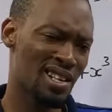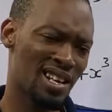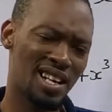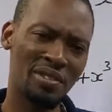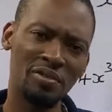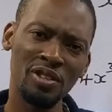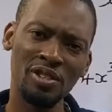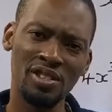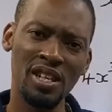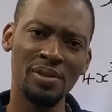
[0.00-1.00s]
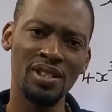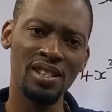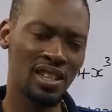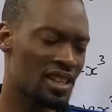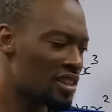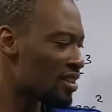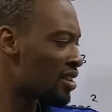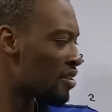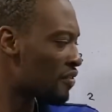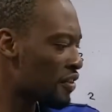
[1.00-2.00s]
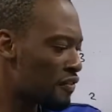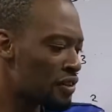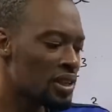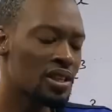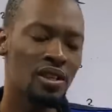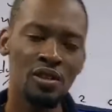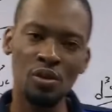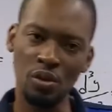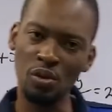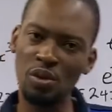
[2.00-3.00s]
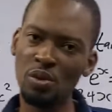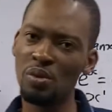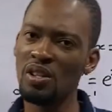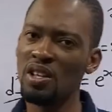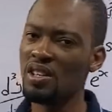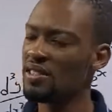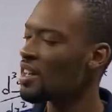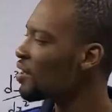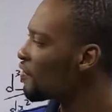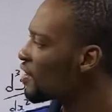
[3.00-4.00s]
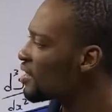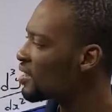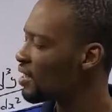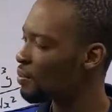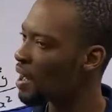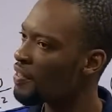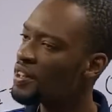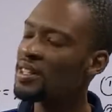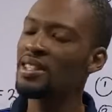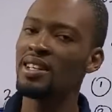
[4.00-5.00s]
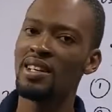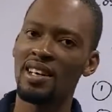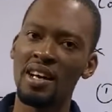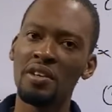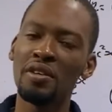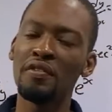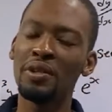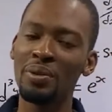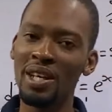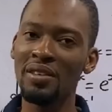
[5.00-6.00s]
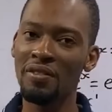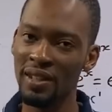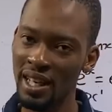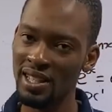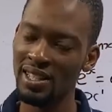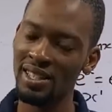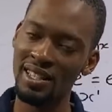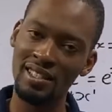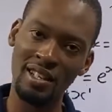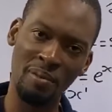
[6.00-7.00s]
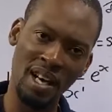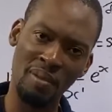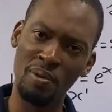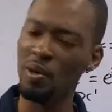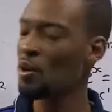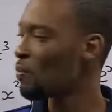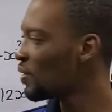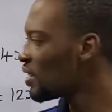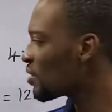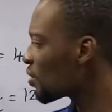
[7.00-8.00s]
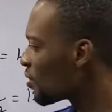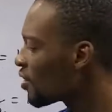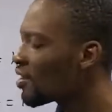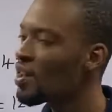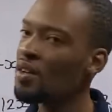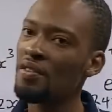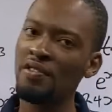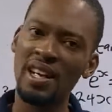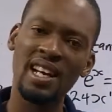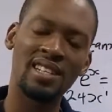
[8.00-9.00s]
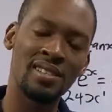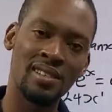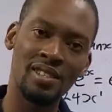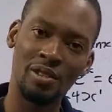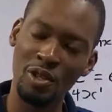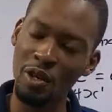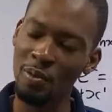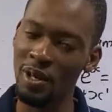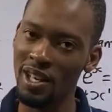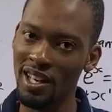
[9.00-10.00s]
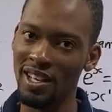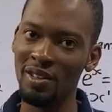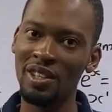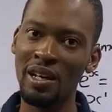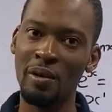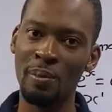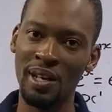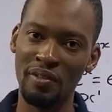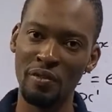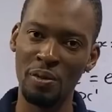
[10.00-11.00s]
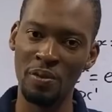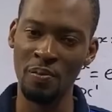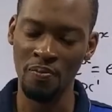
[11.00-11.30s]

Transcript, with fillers: And if not subscribed to this channel, feel free to do so. Tell your friends about this, and don't forget to get the Flash Learners Jam app on Play Store, Flash Learners dot com, and other platforms.